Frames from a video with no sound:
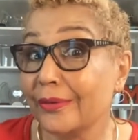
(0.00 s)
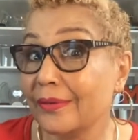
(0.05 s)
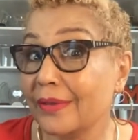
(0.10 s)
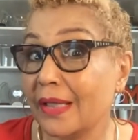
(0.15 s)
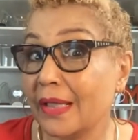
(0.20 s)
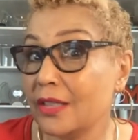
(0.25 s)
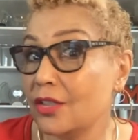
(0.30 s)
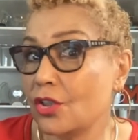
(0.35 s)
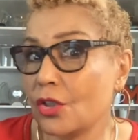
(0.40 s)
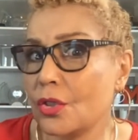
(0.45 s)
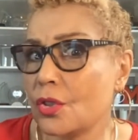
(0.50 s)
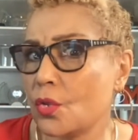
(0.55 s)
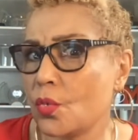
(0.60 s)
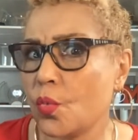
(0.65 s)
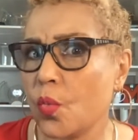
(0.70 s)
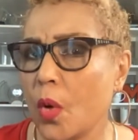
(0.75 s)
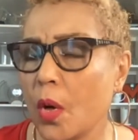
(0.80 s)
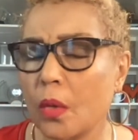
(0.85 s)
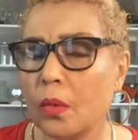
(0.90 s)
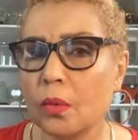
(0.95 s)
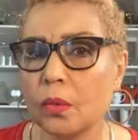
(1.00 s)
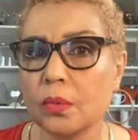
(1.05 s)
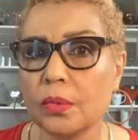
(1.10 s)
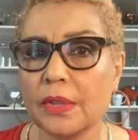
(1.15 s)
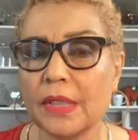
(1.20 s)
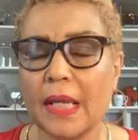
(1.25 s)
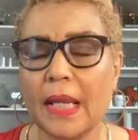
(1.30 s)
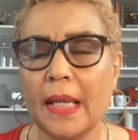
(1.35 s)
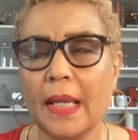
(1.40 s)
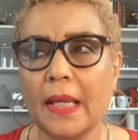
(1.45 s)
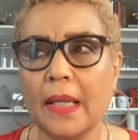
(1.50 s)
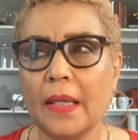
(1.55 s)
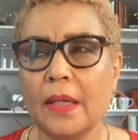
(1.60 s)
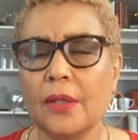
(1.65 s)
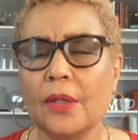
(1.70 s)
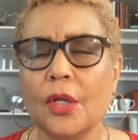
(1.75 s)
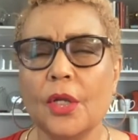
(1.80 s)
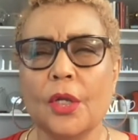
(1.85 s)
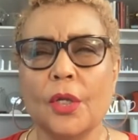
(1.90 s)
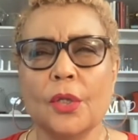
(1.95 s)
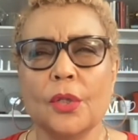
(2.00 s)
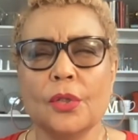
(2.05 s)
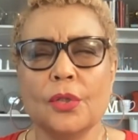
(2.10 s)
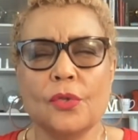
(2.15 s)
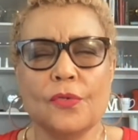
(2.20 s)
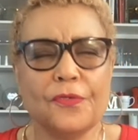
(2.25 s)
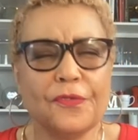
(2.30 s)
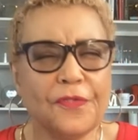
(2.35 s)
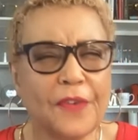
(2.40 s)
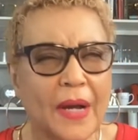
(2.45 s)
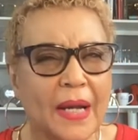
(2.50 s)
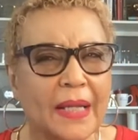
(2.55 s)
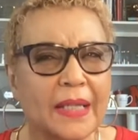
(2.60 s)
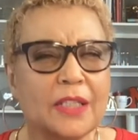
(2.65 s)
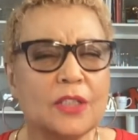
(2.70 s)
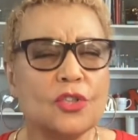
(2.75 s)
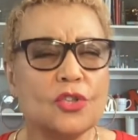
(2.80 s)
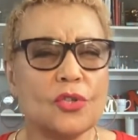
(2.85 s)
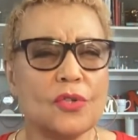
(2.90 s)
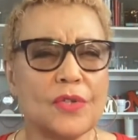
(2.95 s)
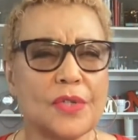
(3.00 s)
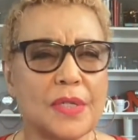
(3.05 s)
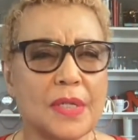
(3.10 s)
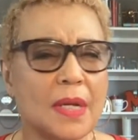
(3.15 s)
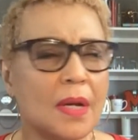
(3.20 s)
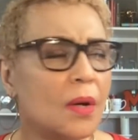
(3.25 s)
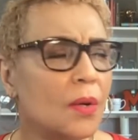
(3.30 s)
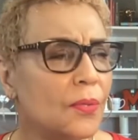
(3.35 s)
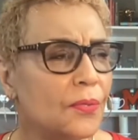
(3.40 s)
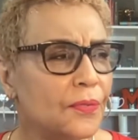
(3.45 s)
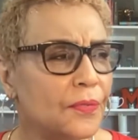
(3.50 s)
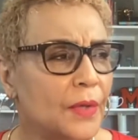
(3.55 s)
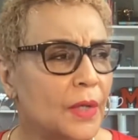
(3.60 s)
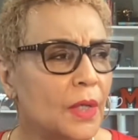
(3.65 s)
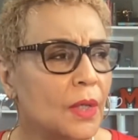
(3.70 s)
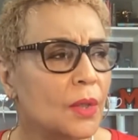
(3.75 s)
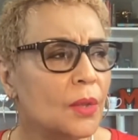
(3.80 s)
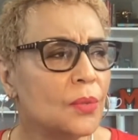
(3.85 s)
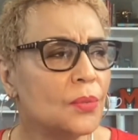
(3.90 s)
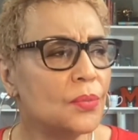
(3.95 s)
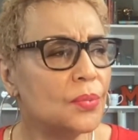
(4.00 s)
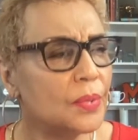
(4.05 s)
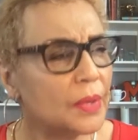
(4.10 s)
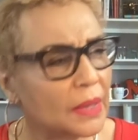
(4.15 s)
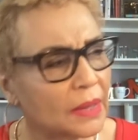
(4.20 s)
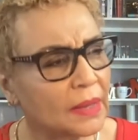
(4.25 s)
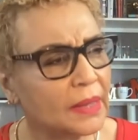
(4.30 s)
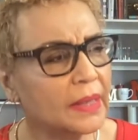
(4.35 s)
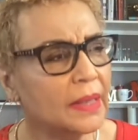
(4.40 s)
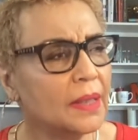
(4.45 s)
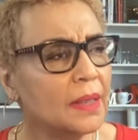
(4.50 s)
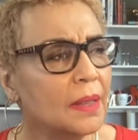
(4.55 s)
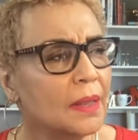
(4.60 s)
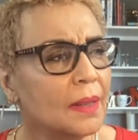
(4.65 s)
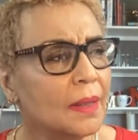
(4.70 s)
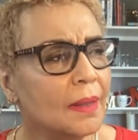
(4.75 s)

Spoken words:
They just won't. And you find yourself really